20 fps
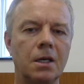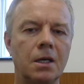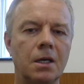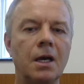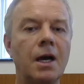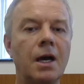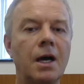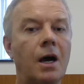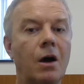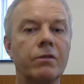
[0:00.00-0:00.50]

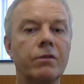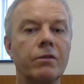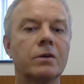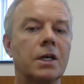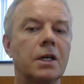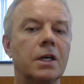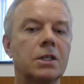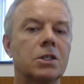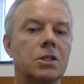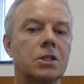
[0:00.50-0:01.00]
However,
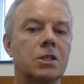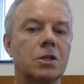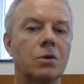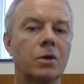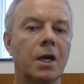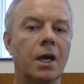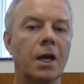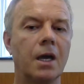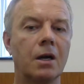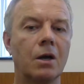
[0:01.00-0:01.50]
that's its own
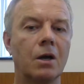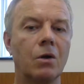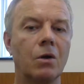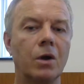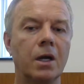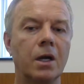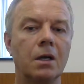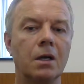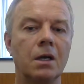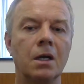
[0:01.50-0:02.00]
category,
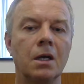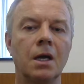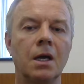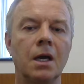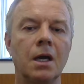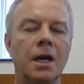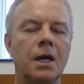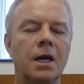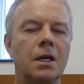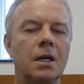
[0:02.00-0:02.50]

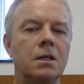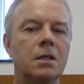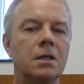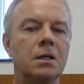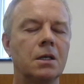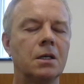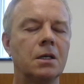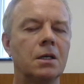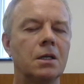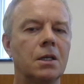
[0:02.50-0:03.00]
and
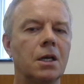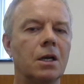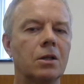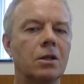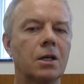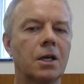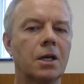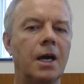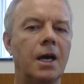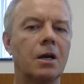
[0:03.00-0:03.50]
the other
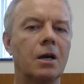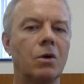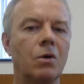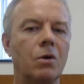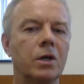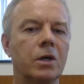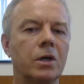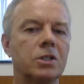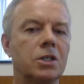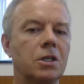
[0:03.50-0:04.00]
category
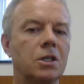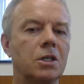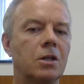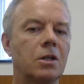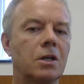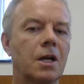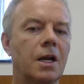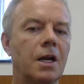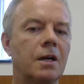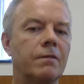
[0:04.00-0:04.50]
is another
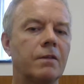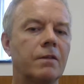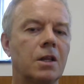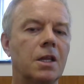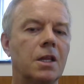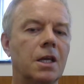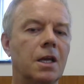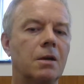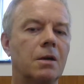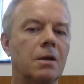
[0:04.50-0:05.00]
kind of a
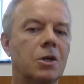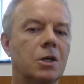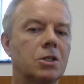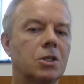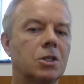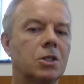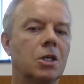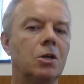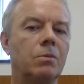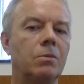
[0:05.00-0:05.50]
thing, but it's a
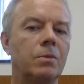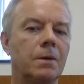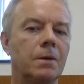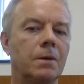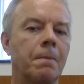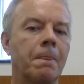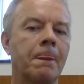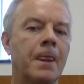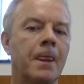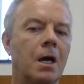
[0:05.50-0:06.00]
human.
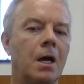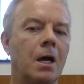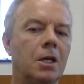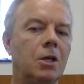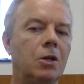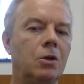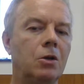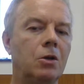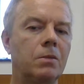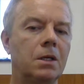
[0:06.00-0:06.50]
A
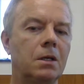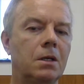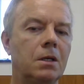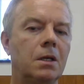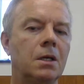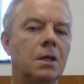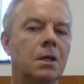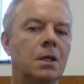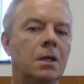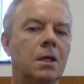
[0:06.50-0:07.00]
human
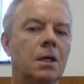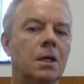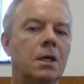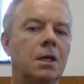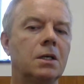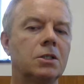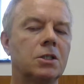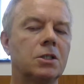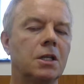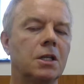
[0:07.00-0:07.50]
is
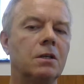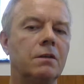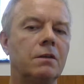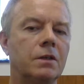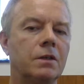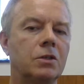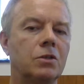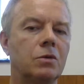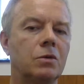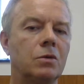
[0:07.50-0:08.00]
an
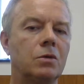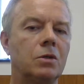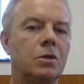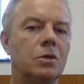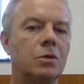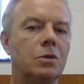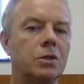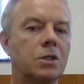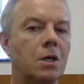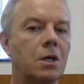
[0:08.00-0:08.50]
individual
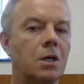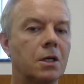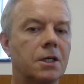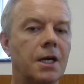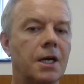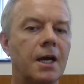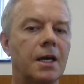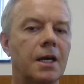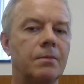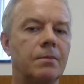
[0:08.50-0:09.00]
who's
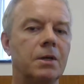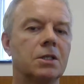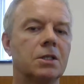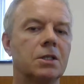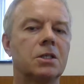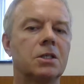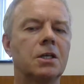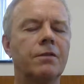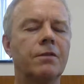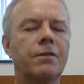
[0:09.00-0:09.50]
autonomous,
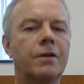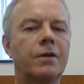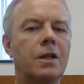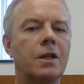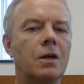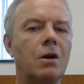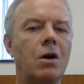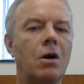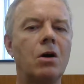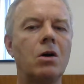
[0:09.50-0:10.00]
different than
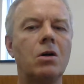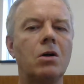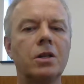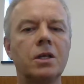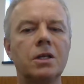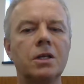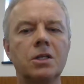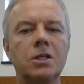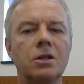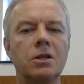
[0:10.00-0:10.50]
all these
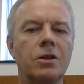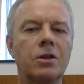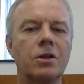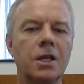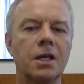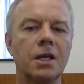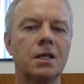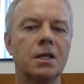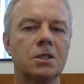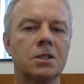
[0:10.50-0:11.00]
other
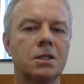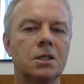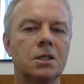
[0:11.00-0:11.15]
things.